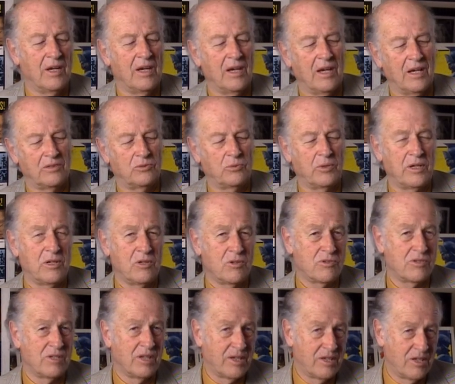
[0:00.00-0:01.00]
as we
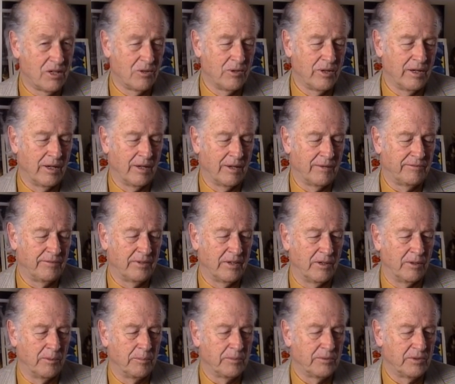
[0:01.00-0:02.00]
usually do in our
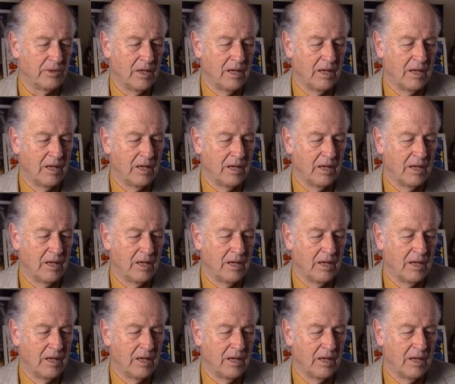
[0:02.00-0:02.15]
films,